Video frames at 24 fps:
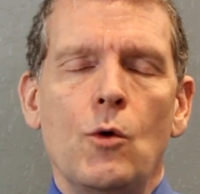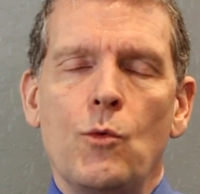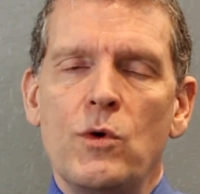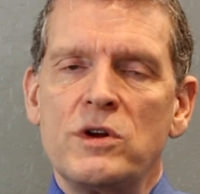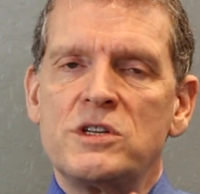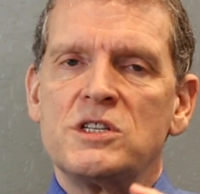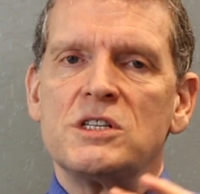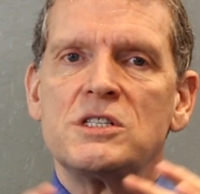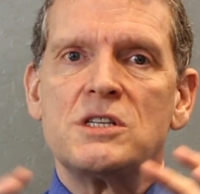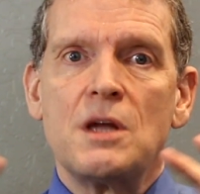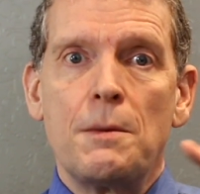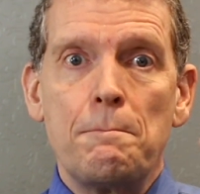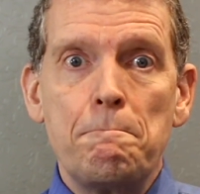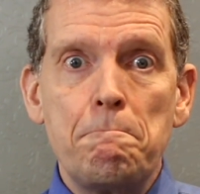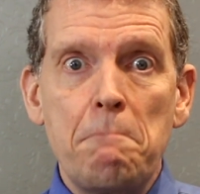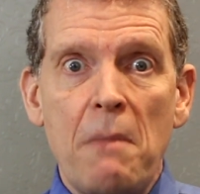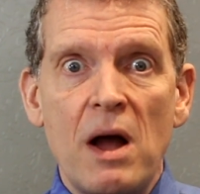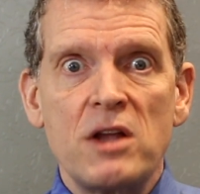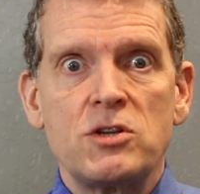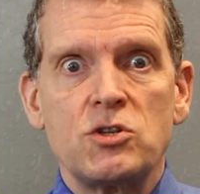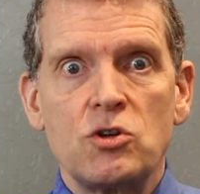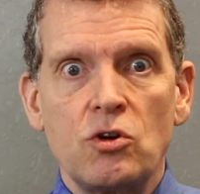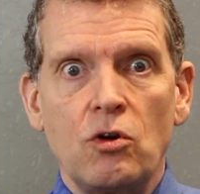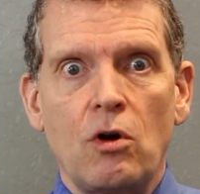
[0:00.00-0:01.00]
which is a
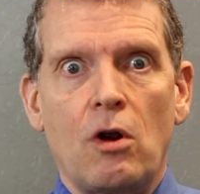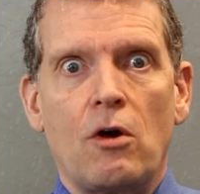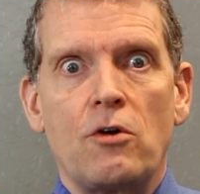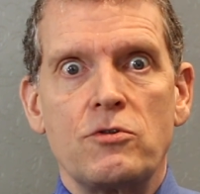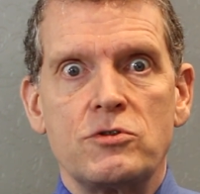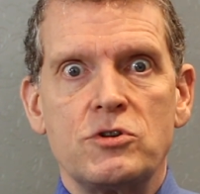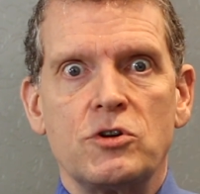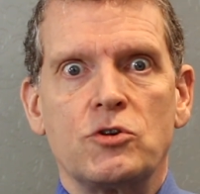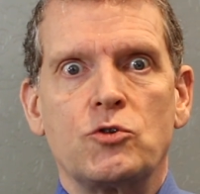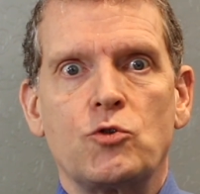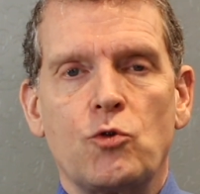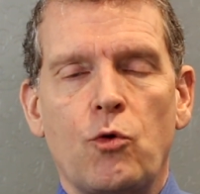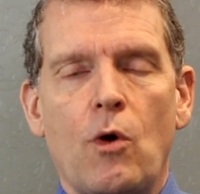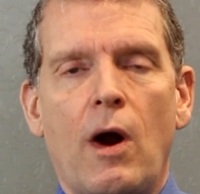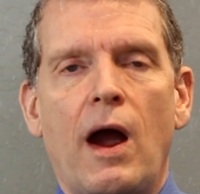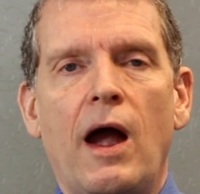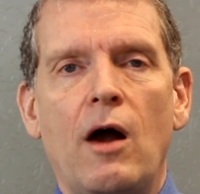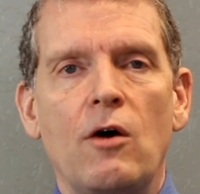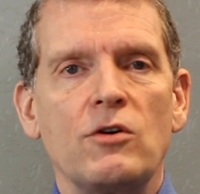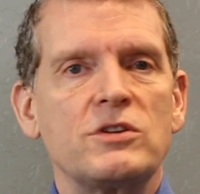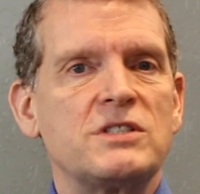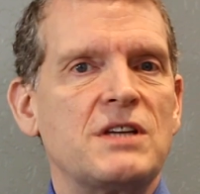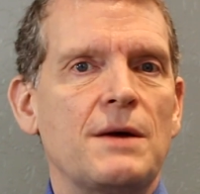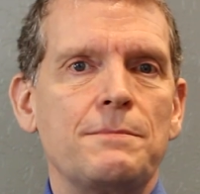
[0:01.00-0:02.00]
much larger
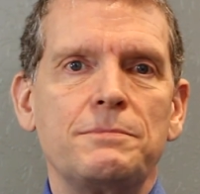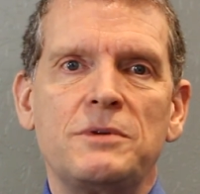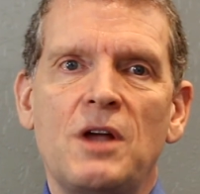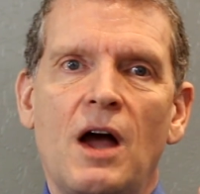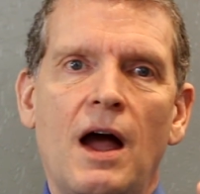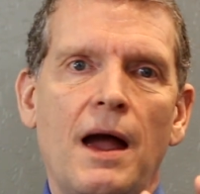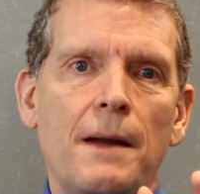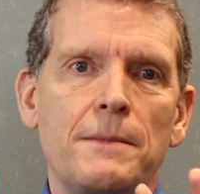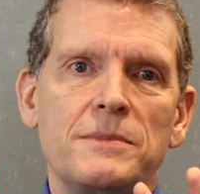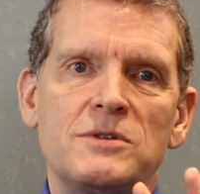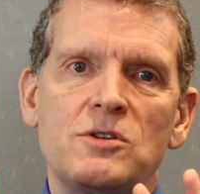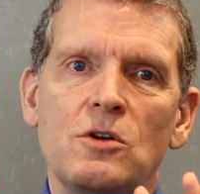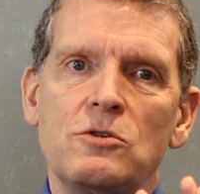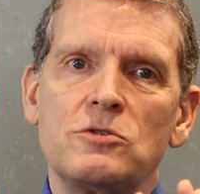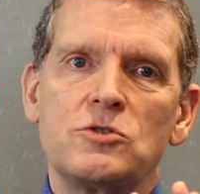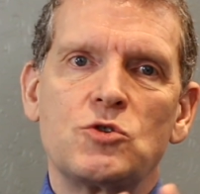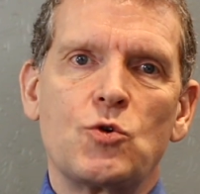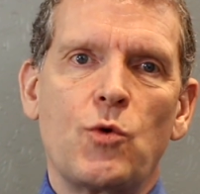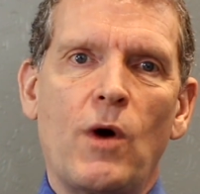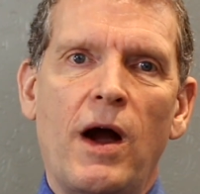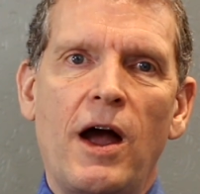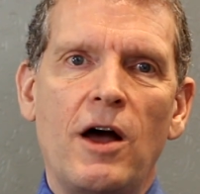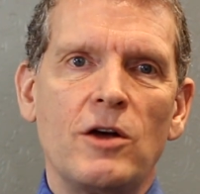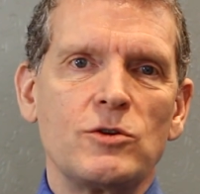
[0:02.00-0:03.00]
trial. Sometimes those
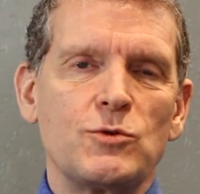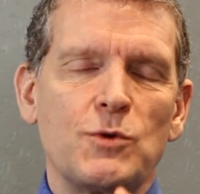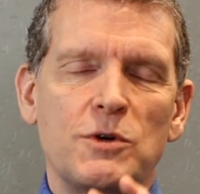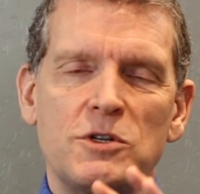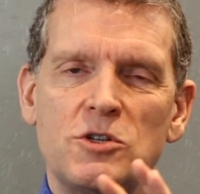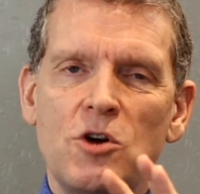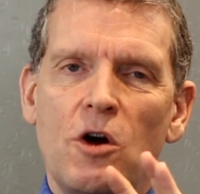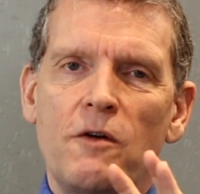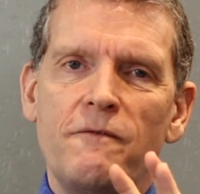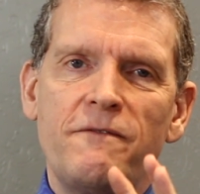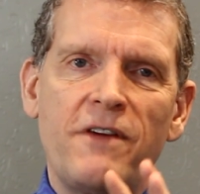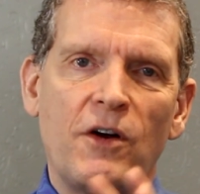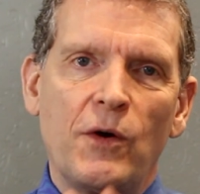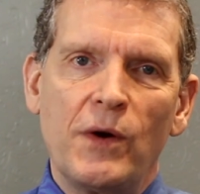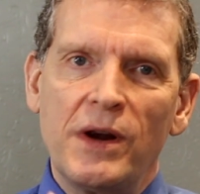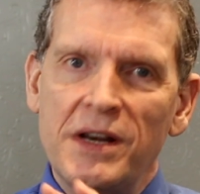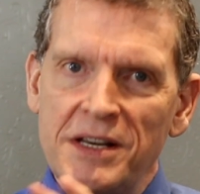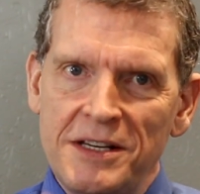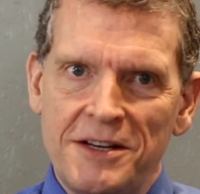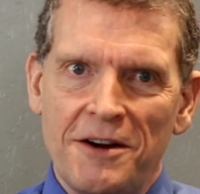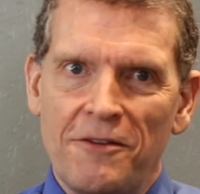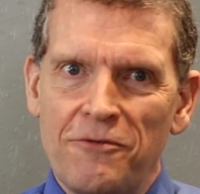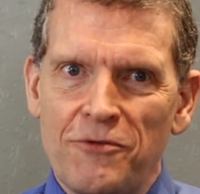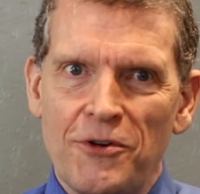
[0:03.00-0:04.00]
trials will show very
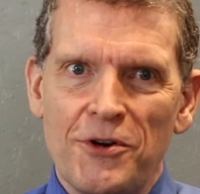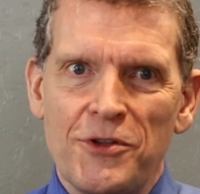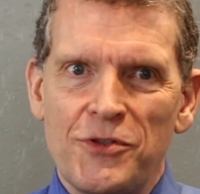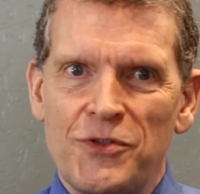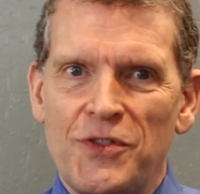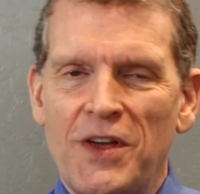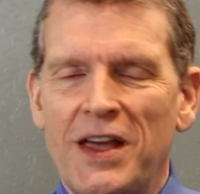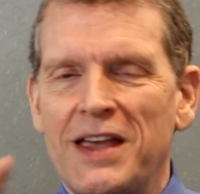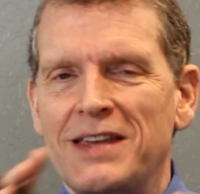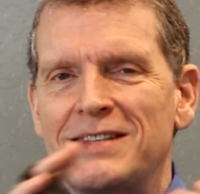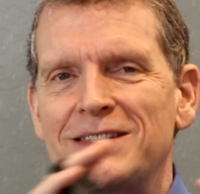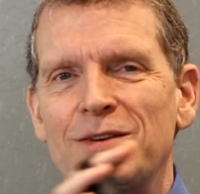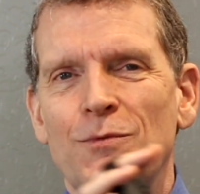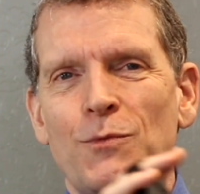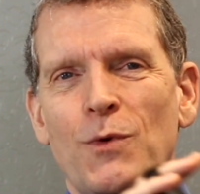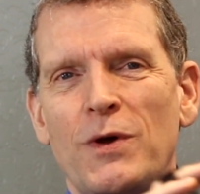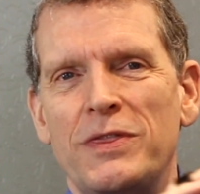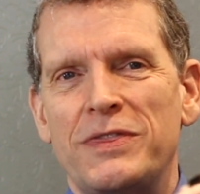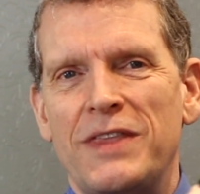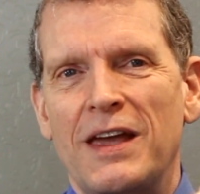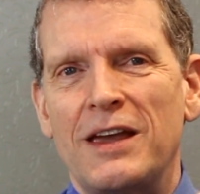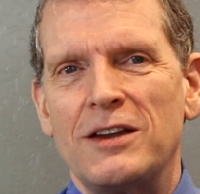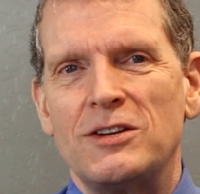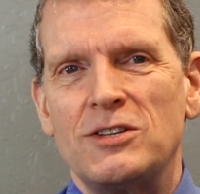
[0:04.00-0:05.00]
different things than
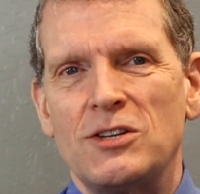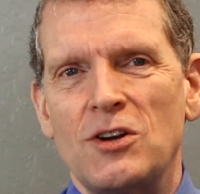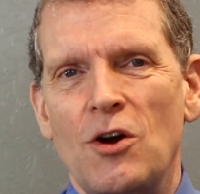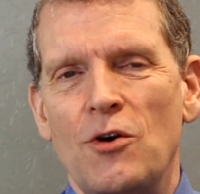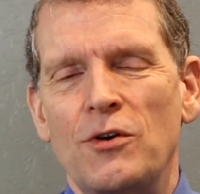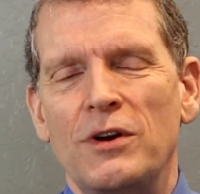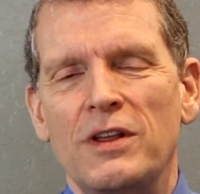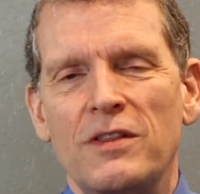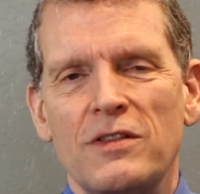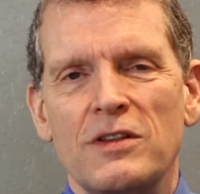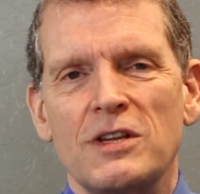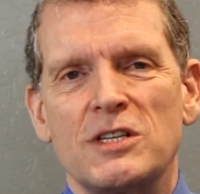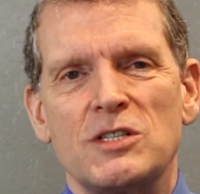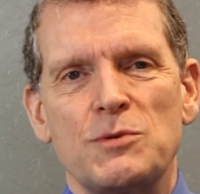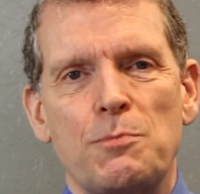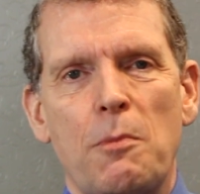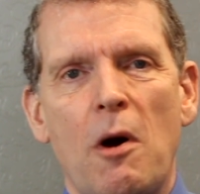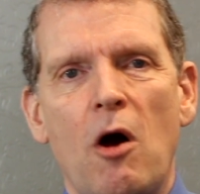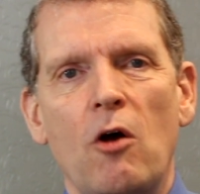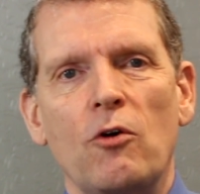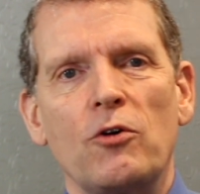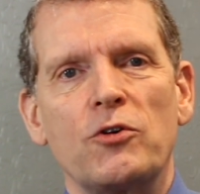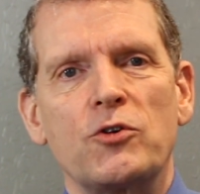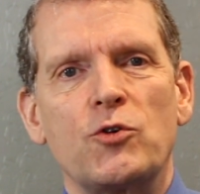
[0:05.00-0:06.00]
what they showed in the
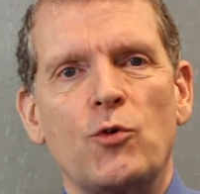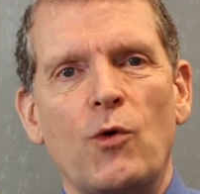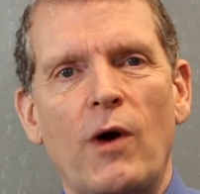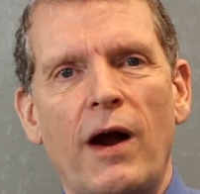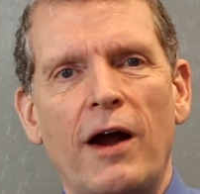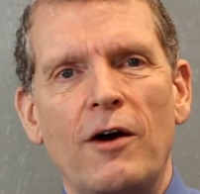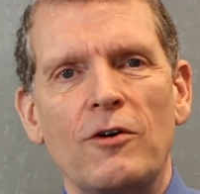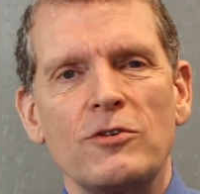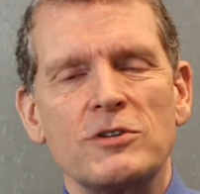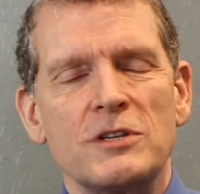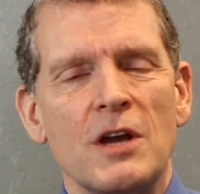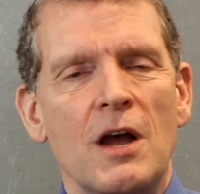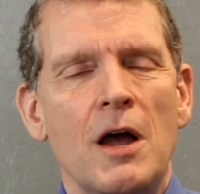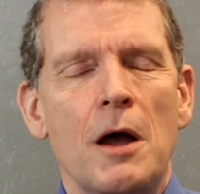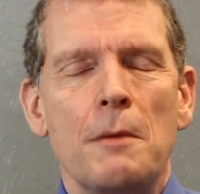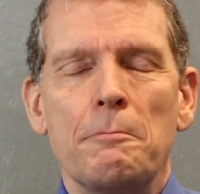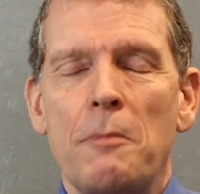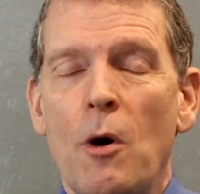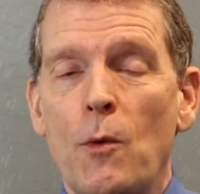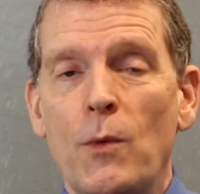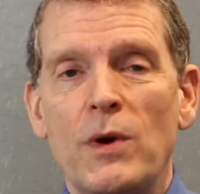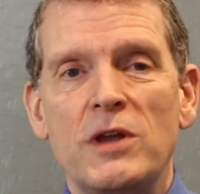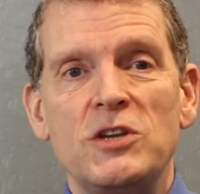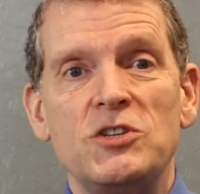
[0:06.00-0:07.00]
smaller trials,
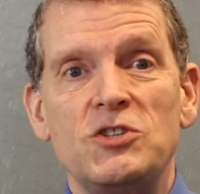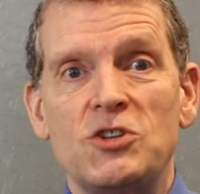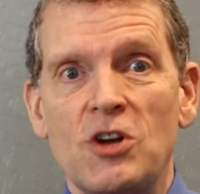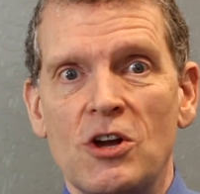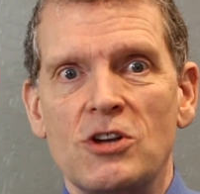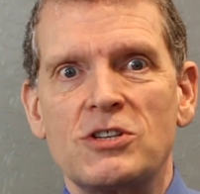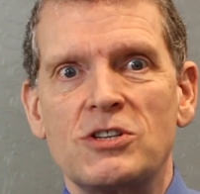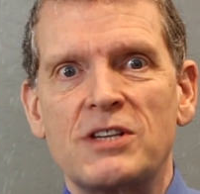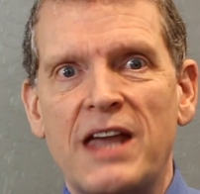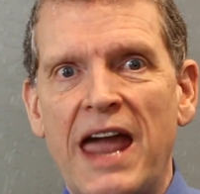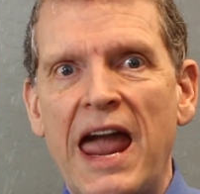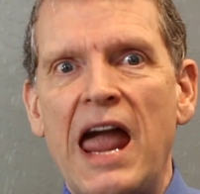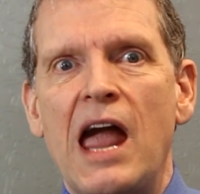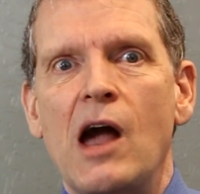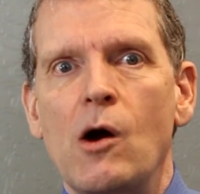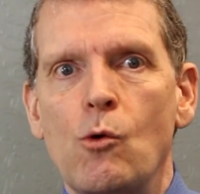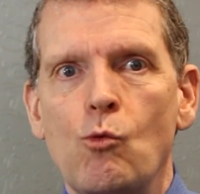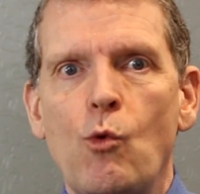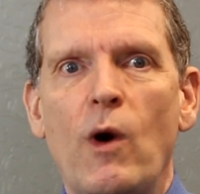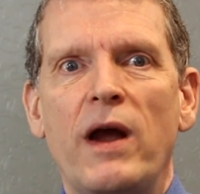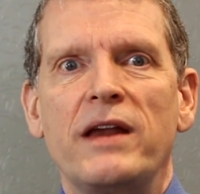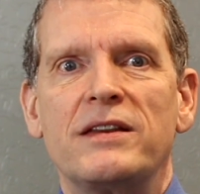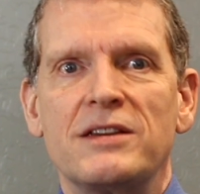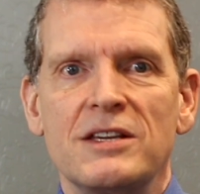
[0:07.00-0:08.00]
but we just can't
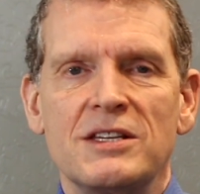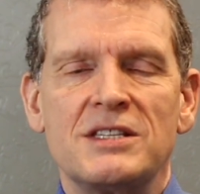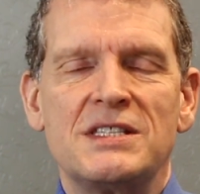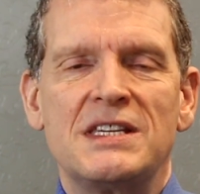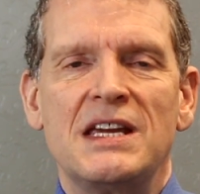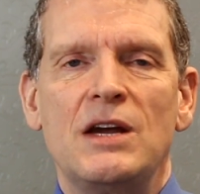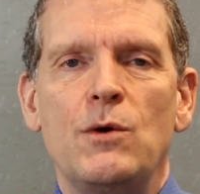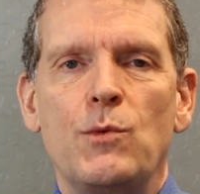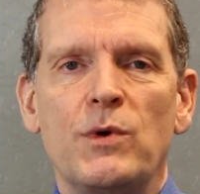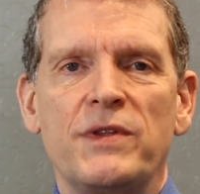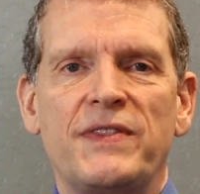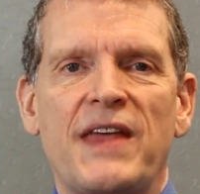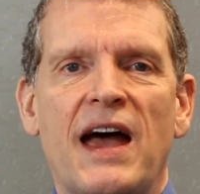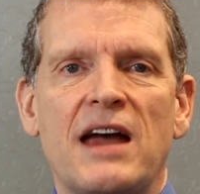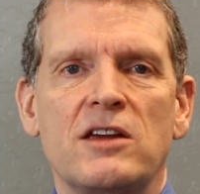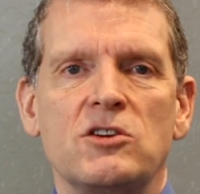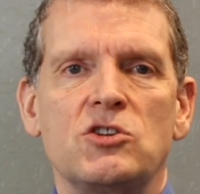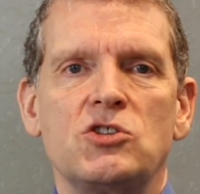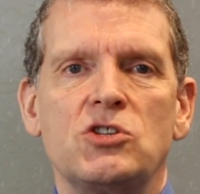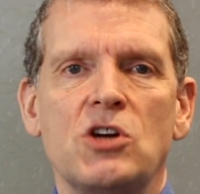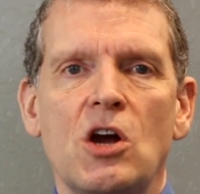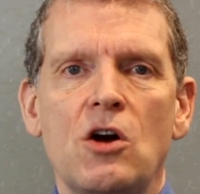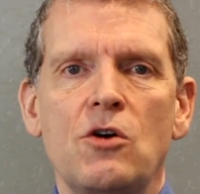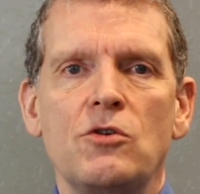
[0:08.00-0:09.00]
wait to see what that
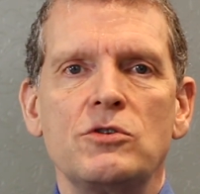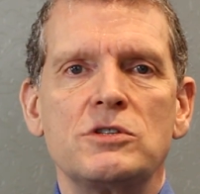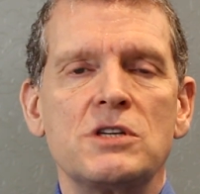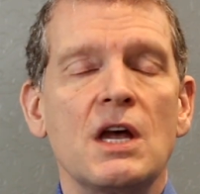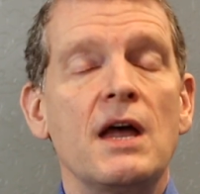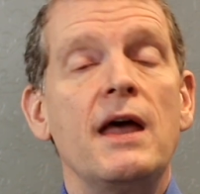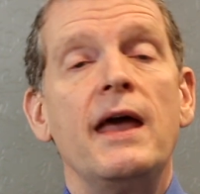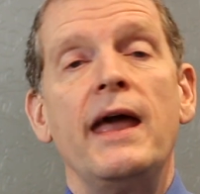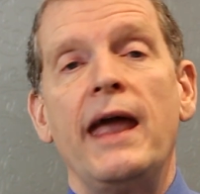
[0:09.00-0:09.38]
shows.